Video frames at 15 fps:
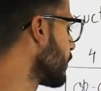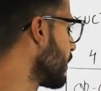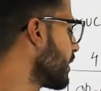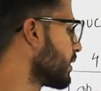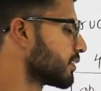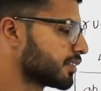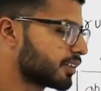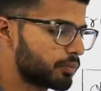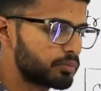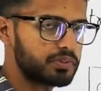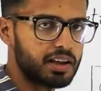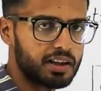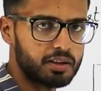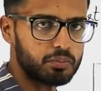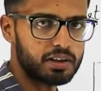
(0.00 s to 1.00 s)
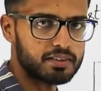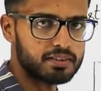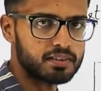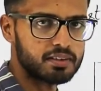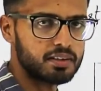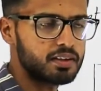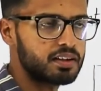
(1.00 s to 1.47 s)
point something
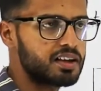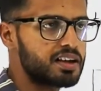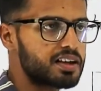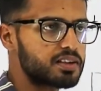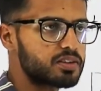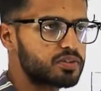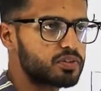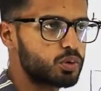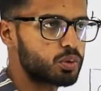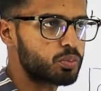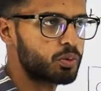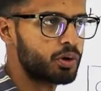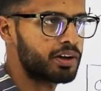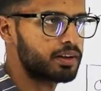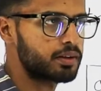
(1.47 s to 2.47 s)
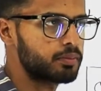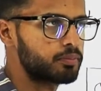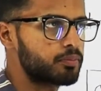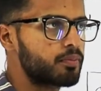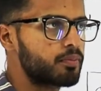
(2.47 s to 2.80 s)
bits. It is 4.25,